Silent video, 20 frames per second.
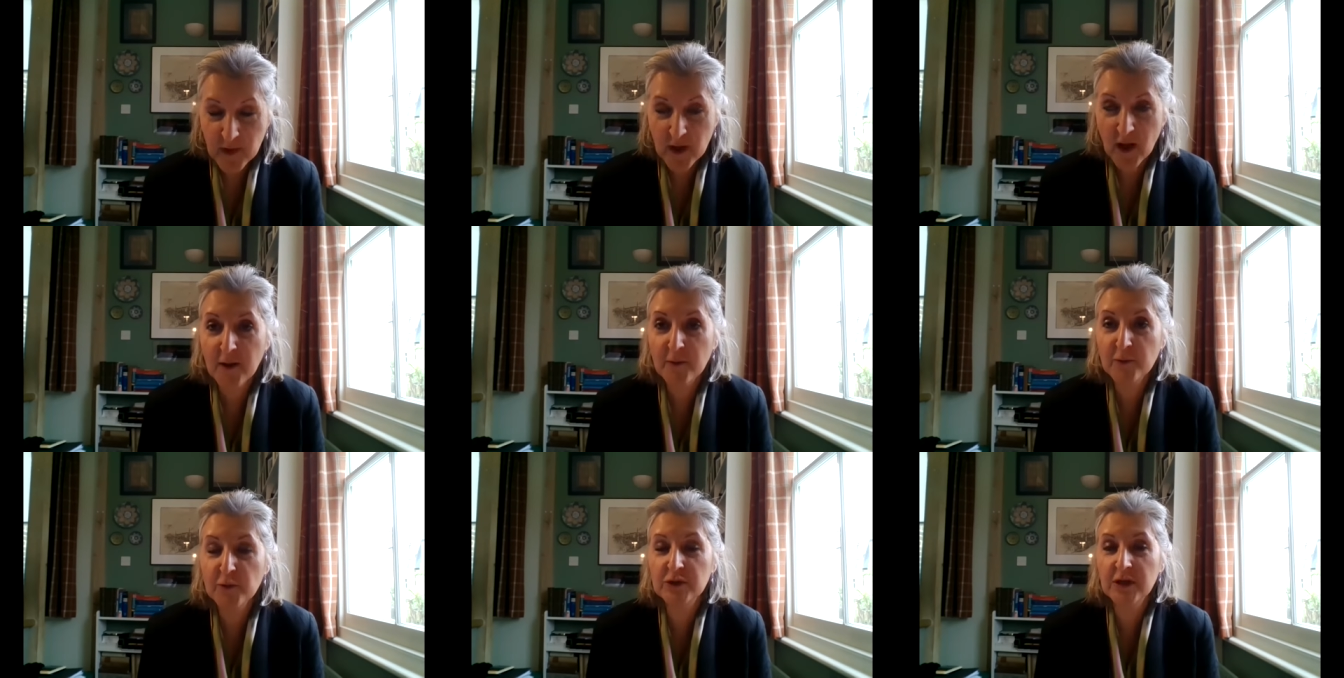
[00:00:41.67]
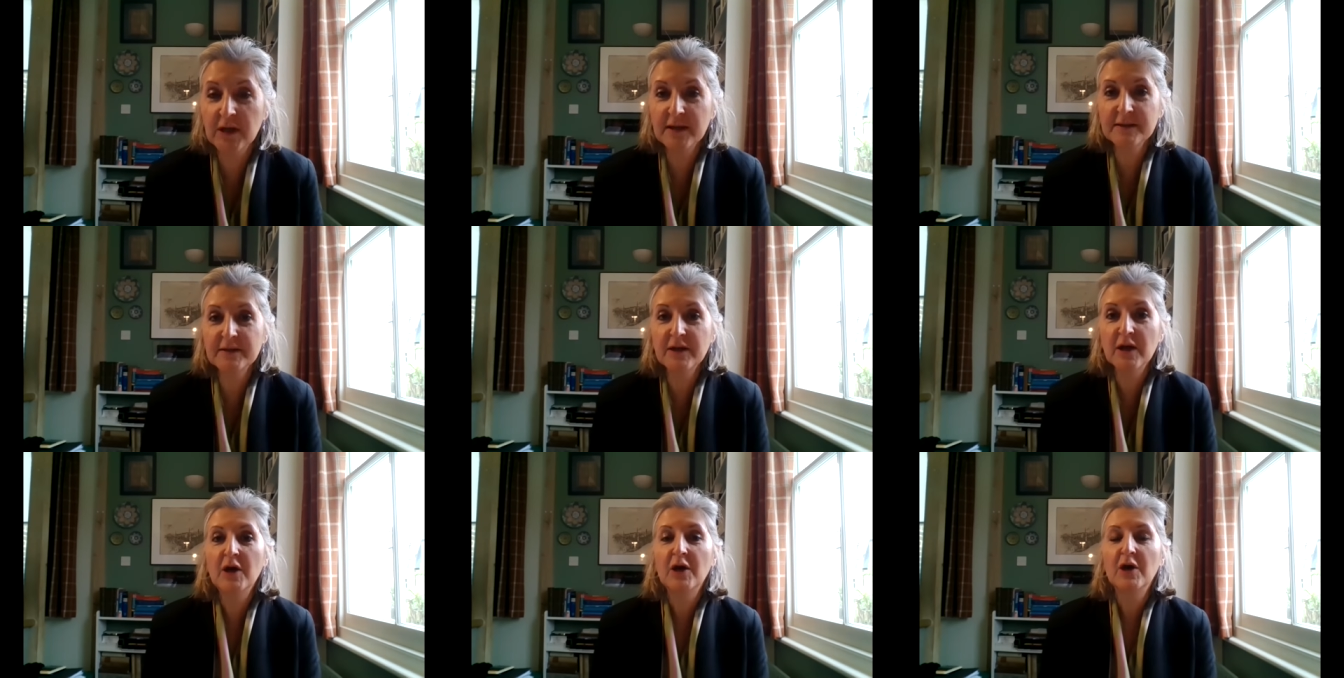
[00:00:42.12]
I would
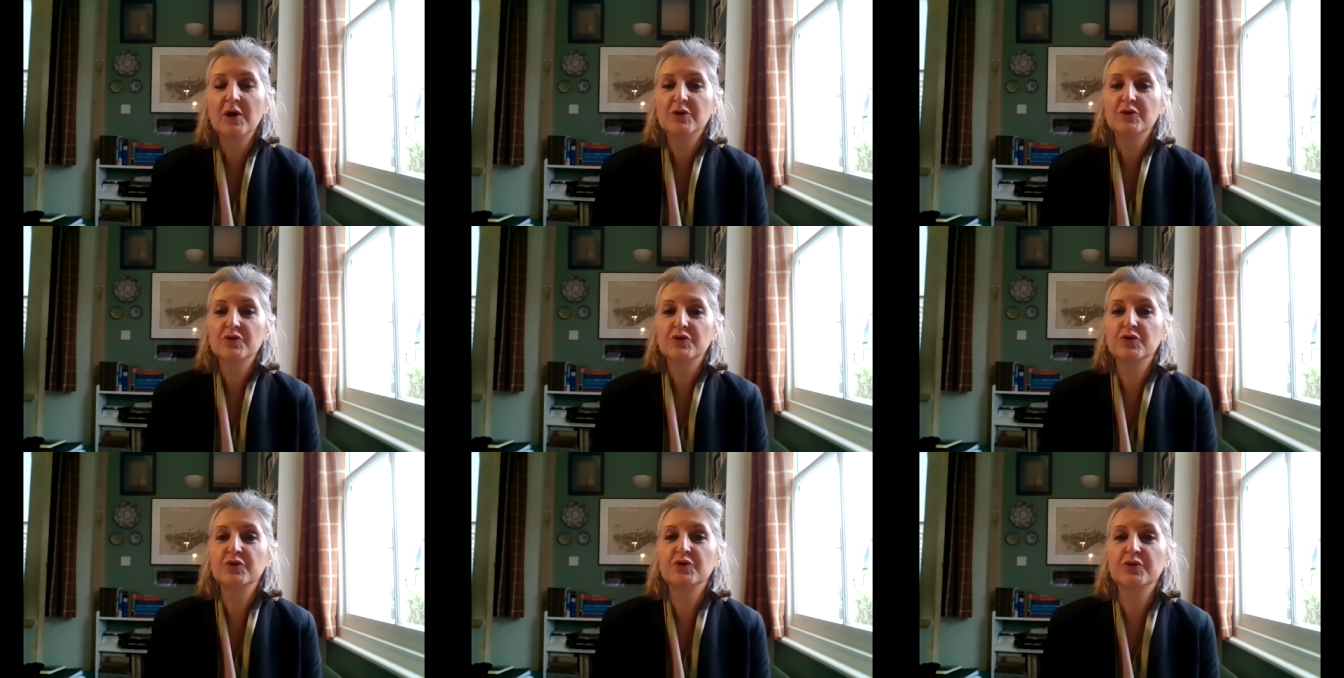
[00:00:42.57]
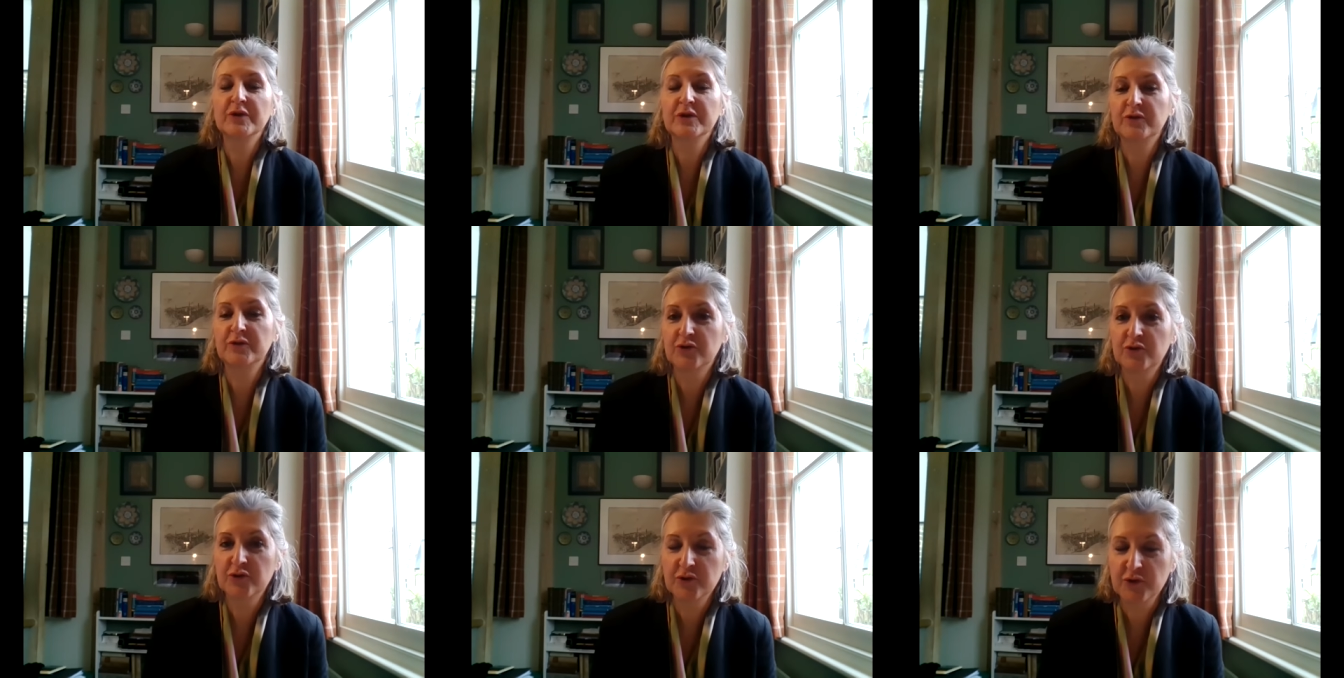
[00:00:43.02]
like to
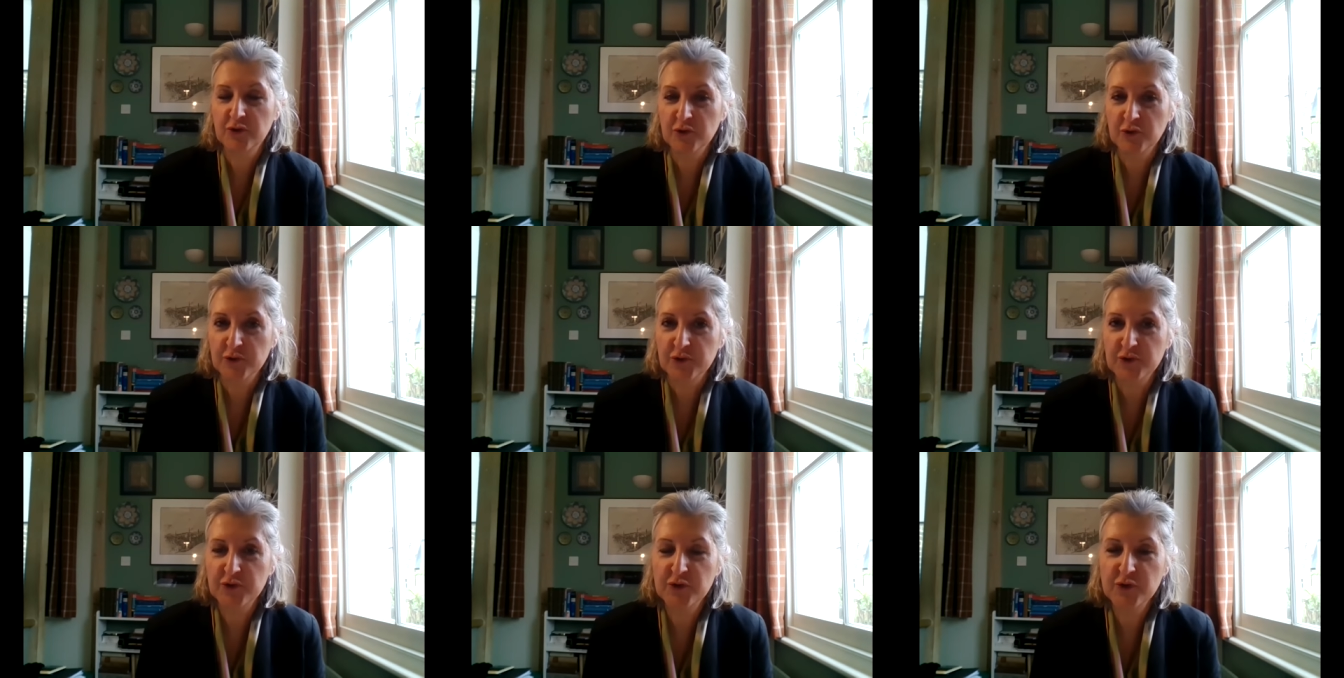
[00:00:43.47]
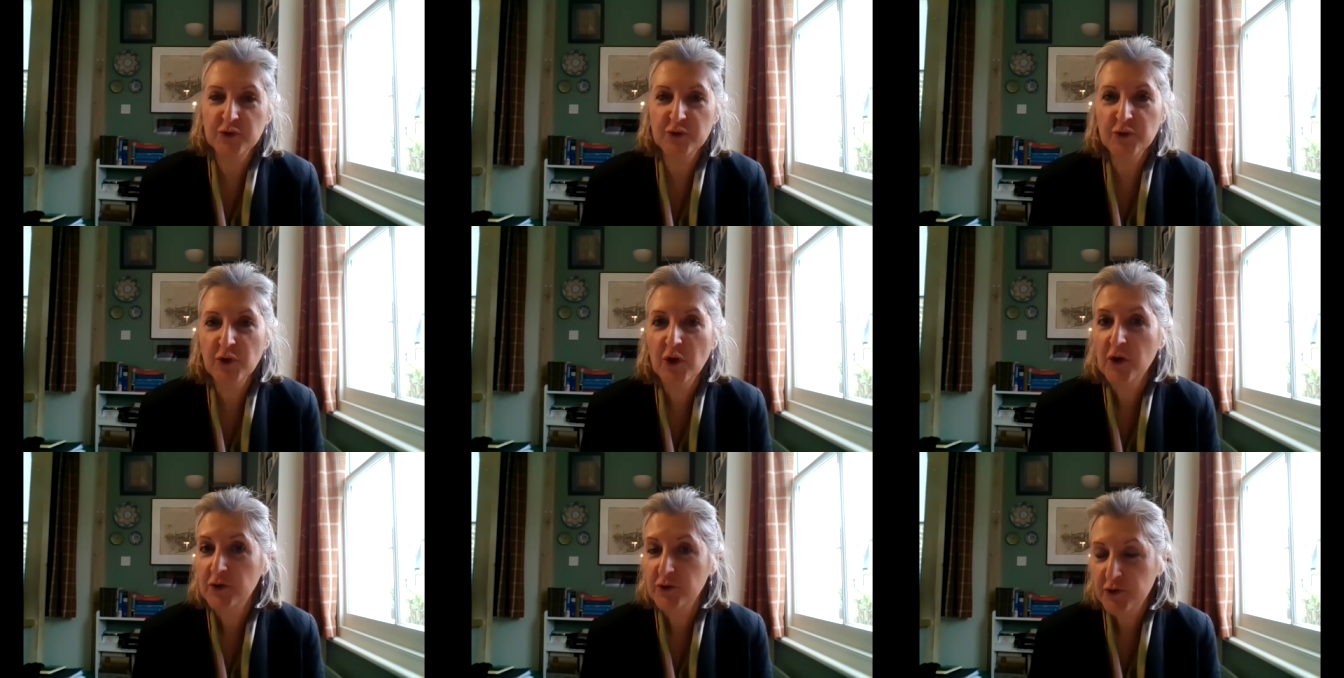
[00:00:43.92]
introduce
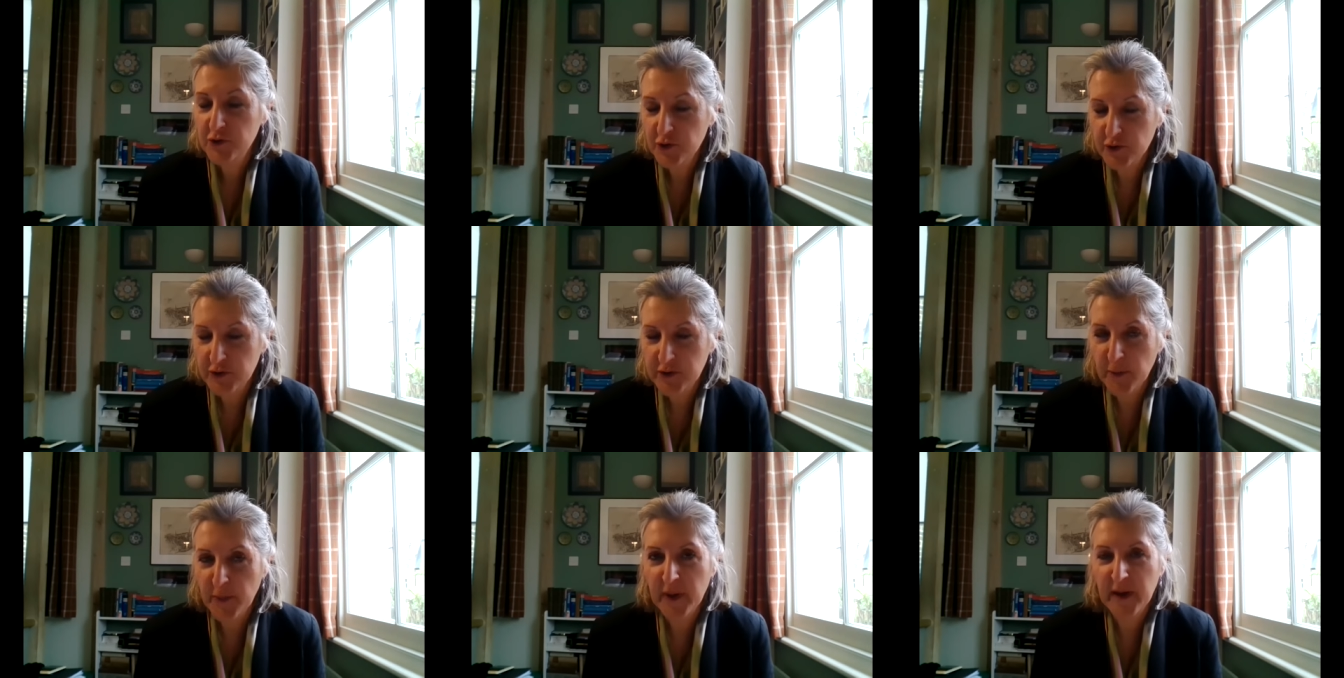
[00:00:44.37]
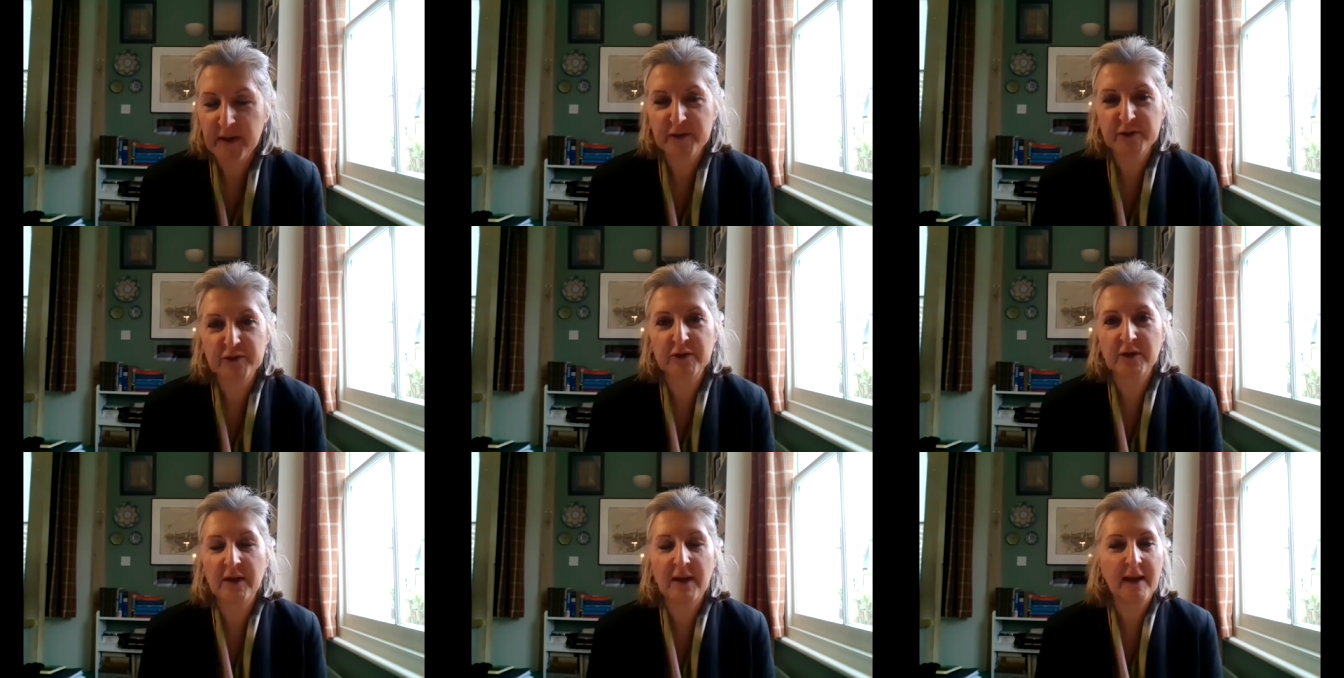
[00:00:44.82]
you to the
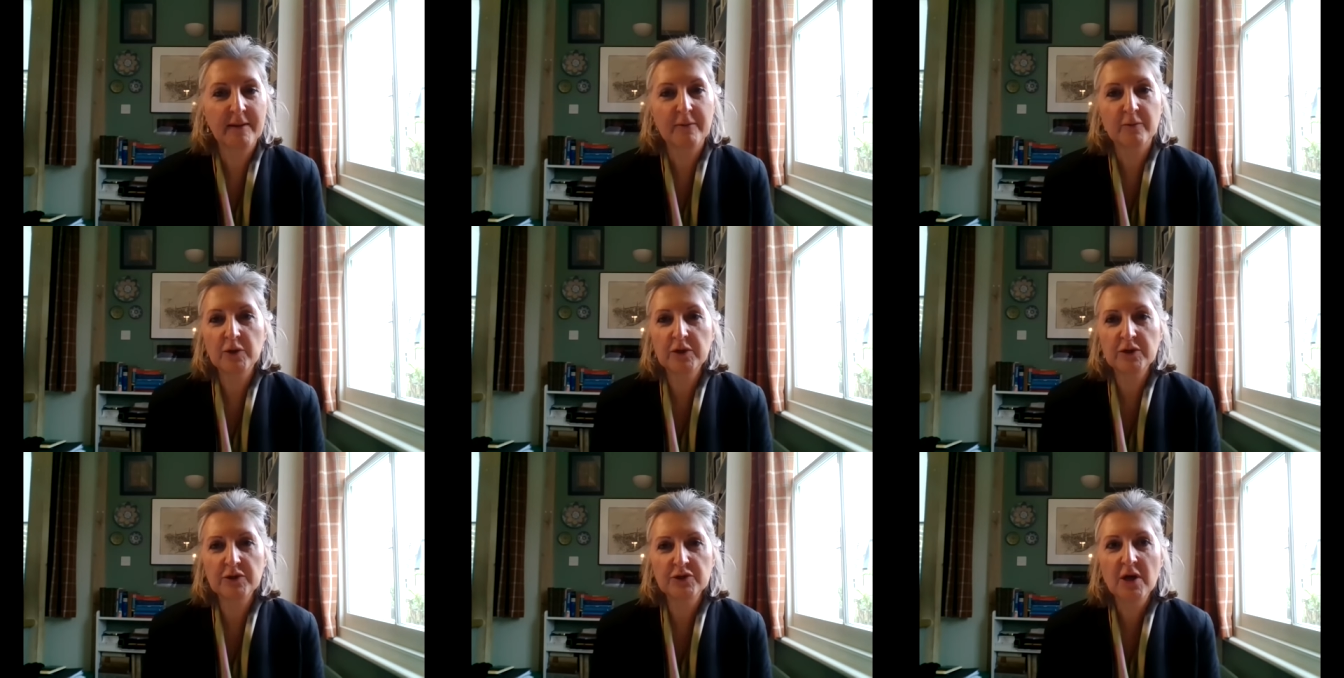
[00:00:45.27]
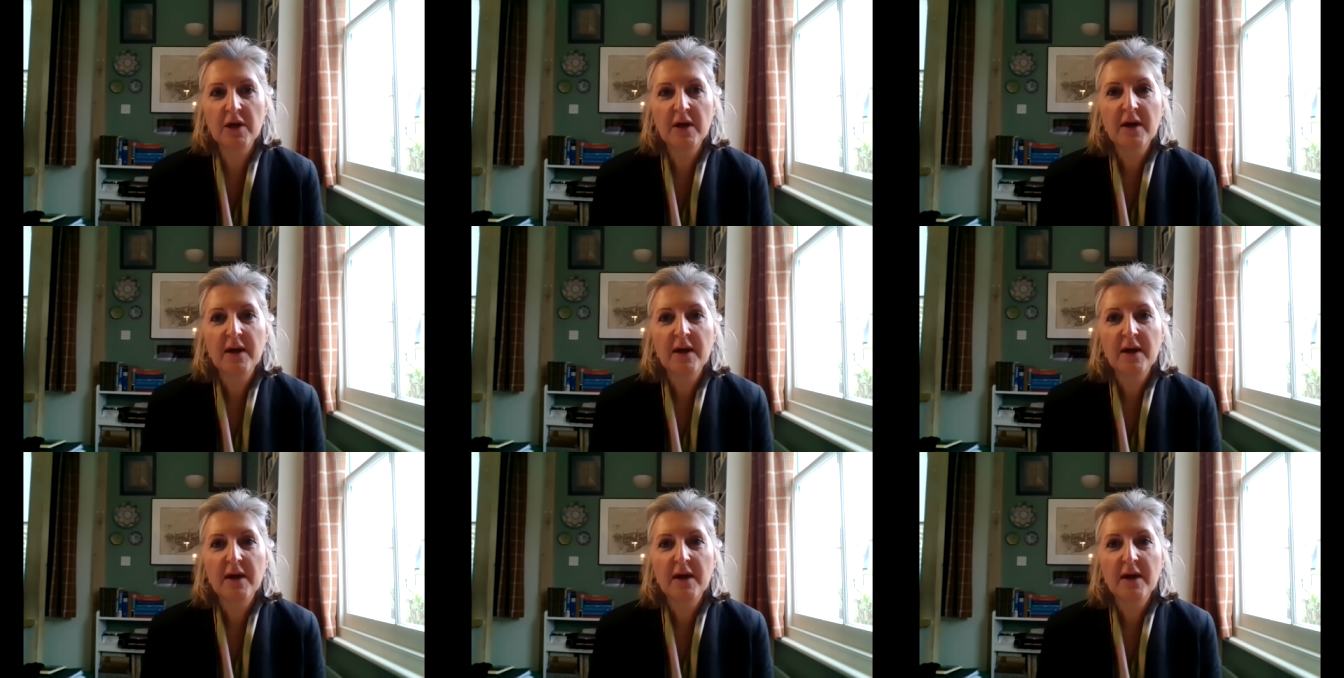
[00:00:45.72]
Persian language